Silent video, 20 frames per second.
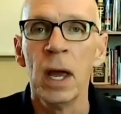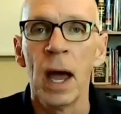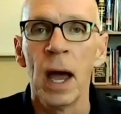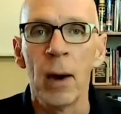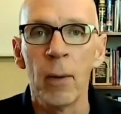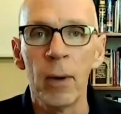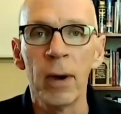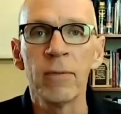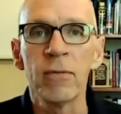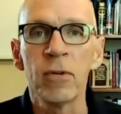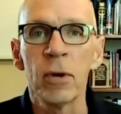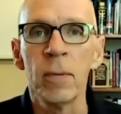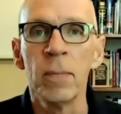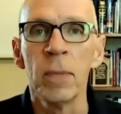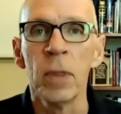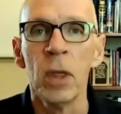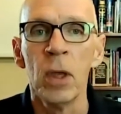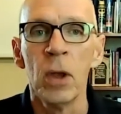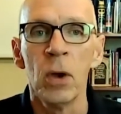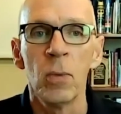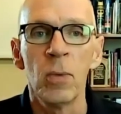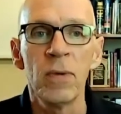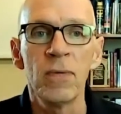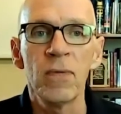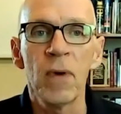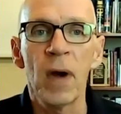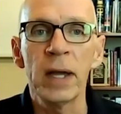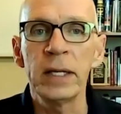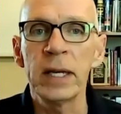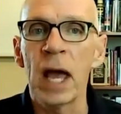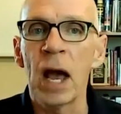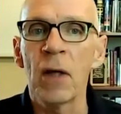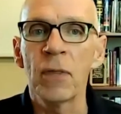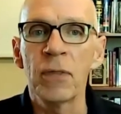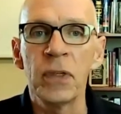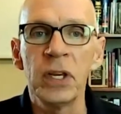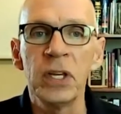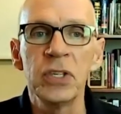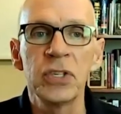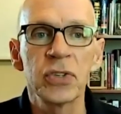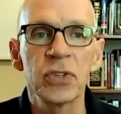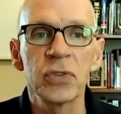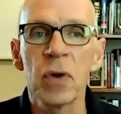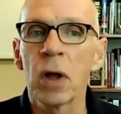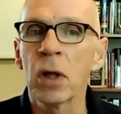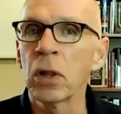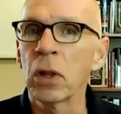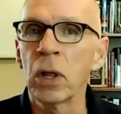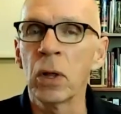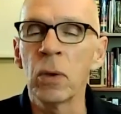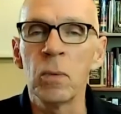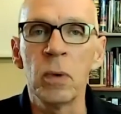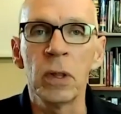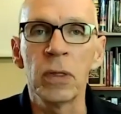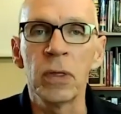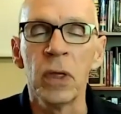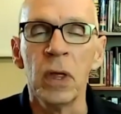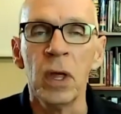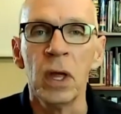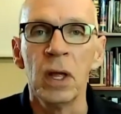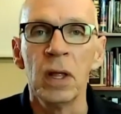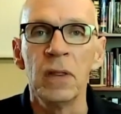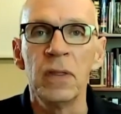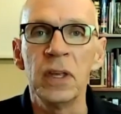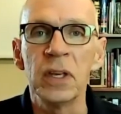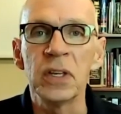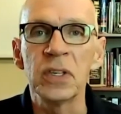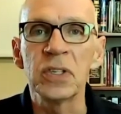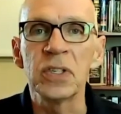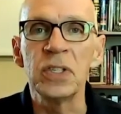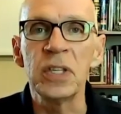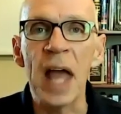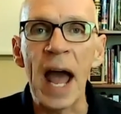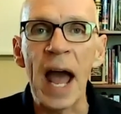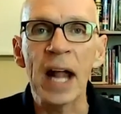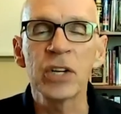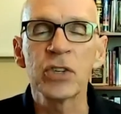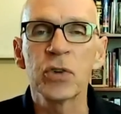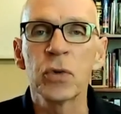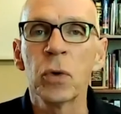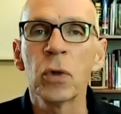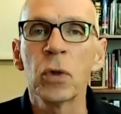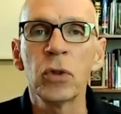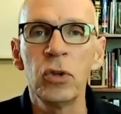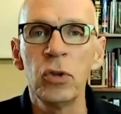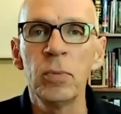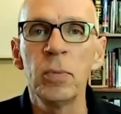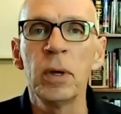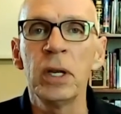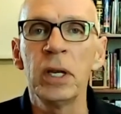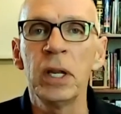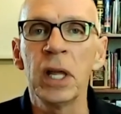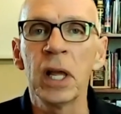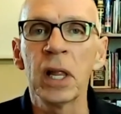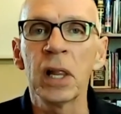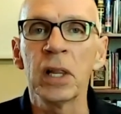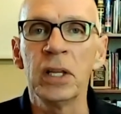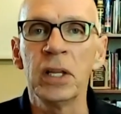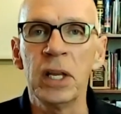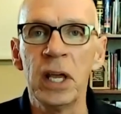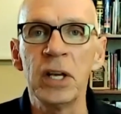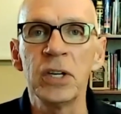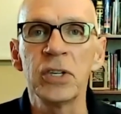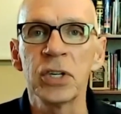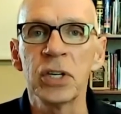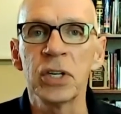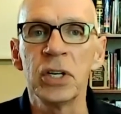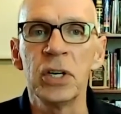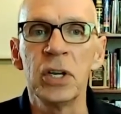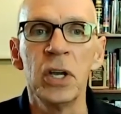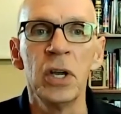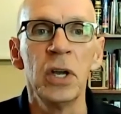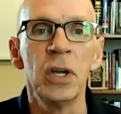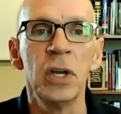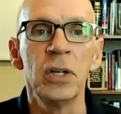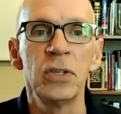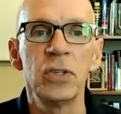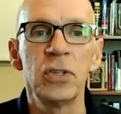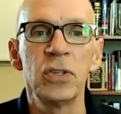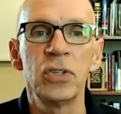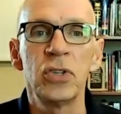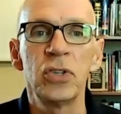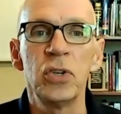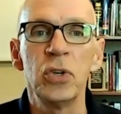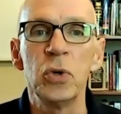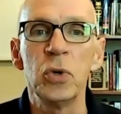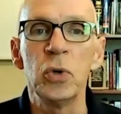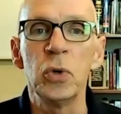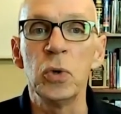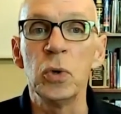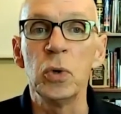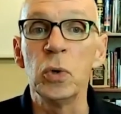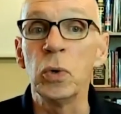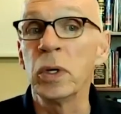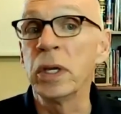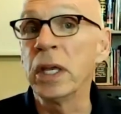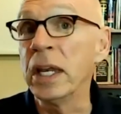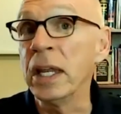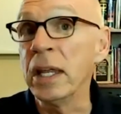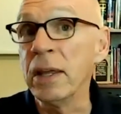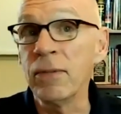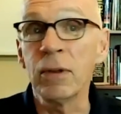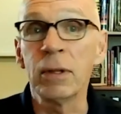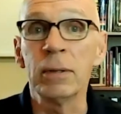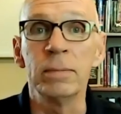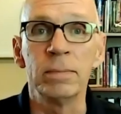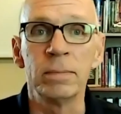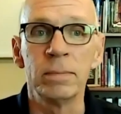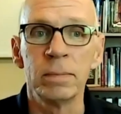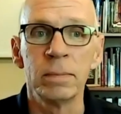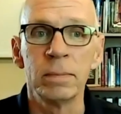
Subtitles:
However, we find out that he's struggling with this natural human inclination to get even,